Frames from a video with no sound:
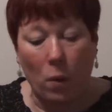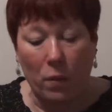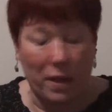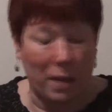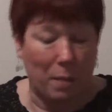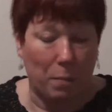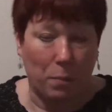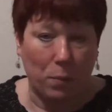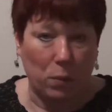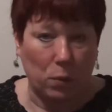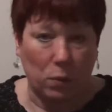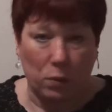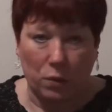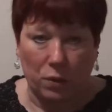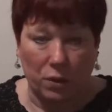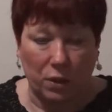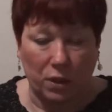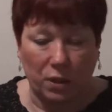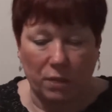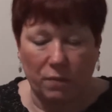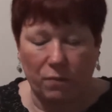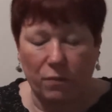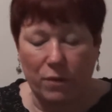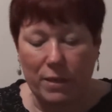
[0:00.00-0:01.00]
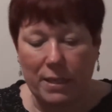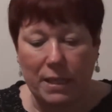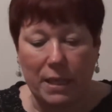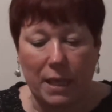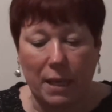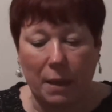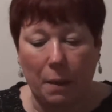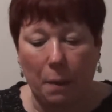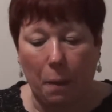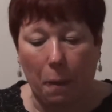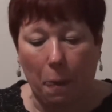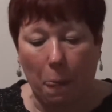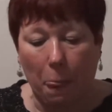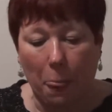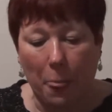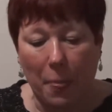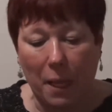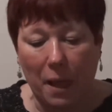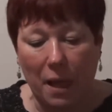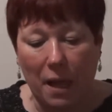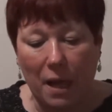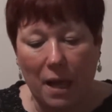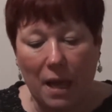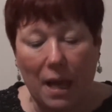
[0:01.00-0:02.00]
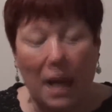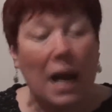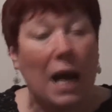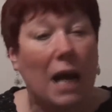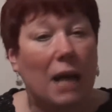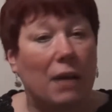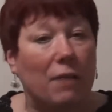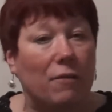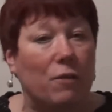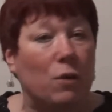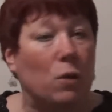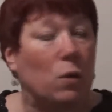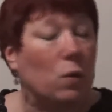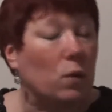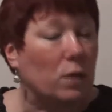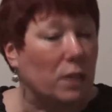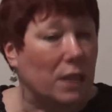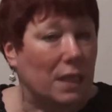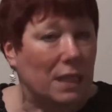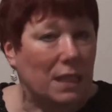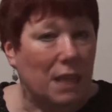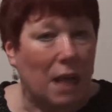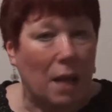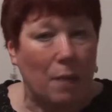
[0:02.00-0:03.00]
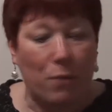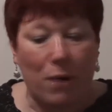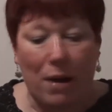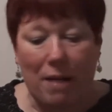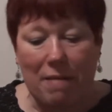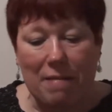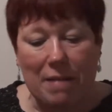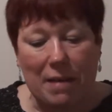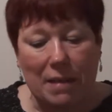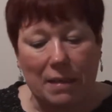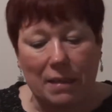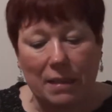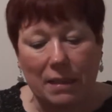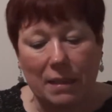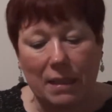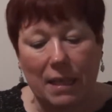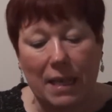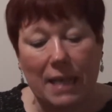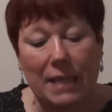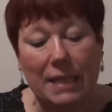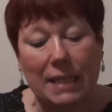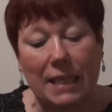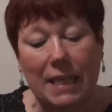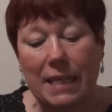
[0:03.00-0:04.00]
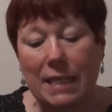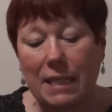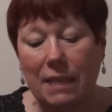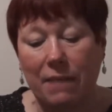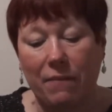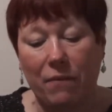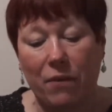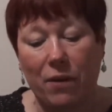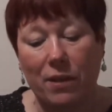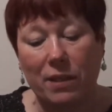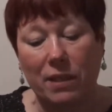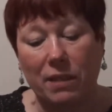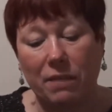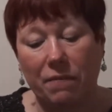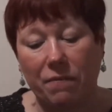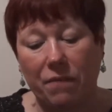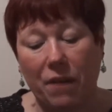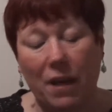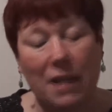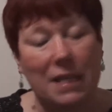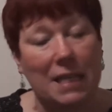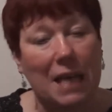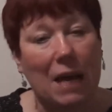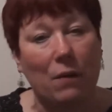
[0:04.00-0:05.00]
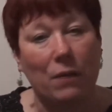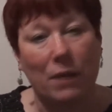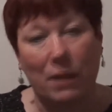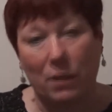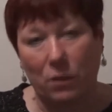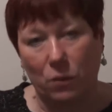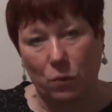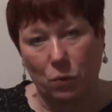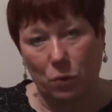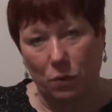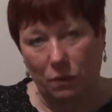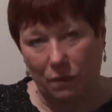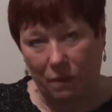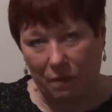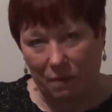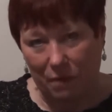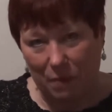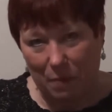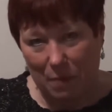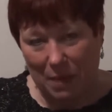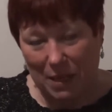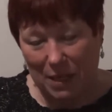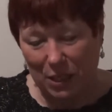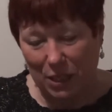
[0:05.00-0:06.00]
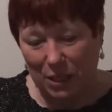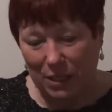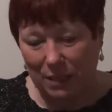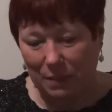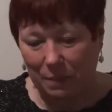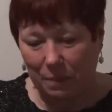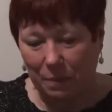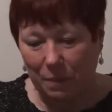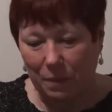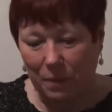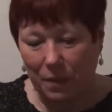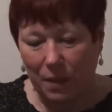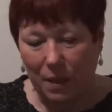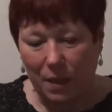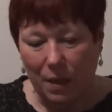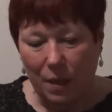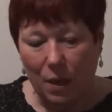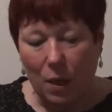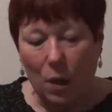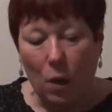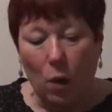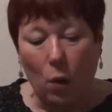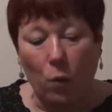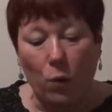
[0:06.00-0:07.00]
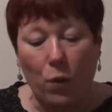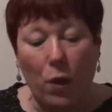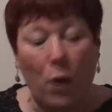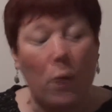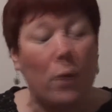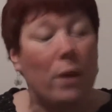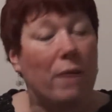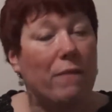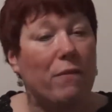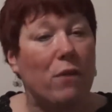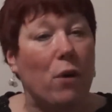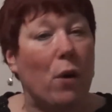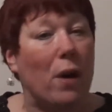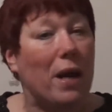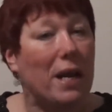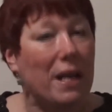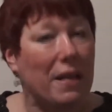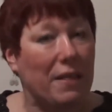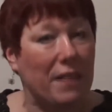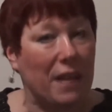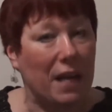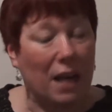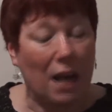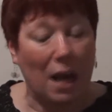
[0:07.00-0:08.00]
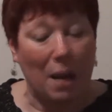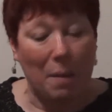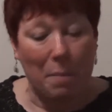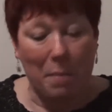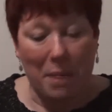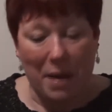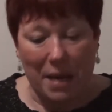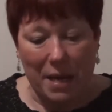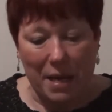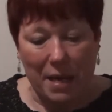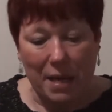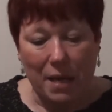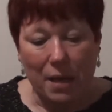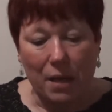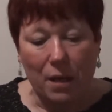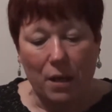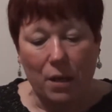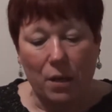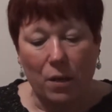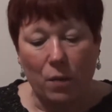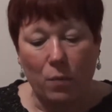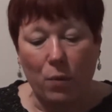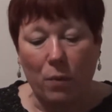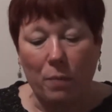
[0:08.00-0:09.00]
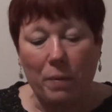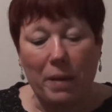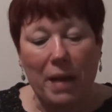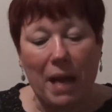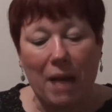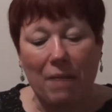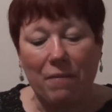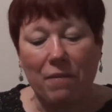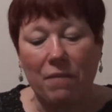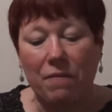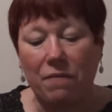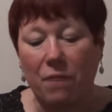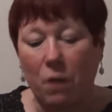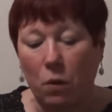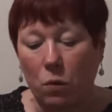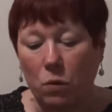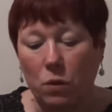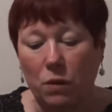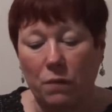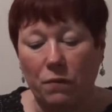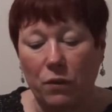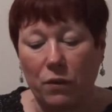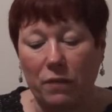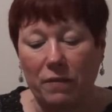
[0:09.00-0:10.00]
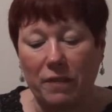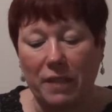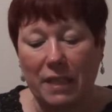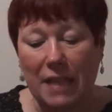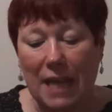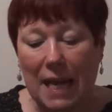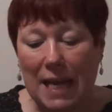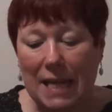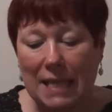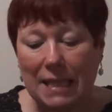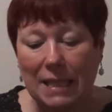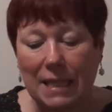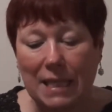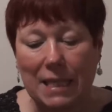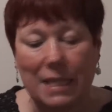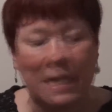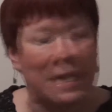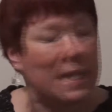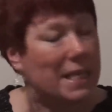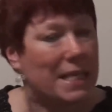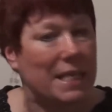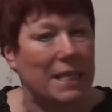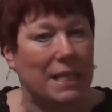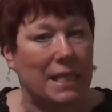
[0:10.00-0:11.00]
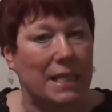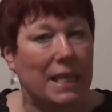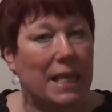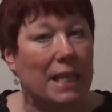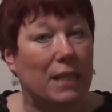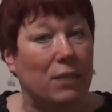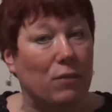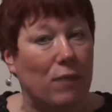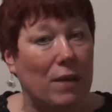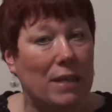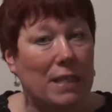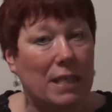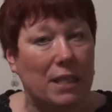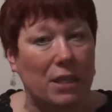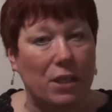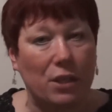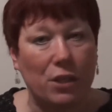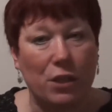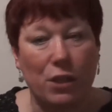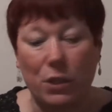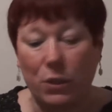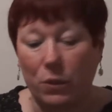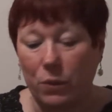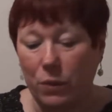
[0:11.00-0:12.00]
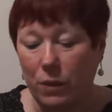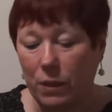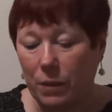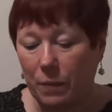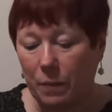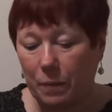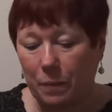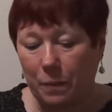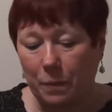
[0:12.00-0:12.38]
the importance of reading. And of course, as librarians, it's easy for us to find out this sort of information. Although if you're anything like me, you probably have a folder full of sayings and statistics ready to use.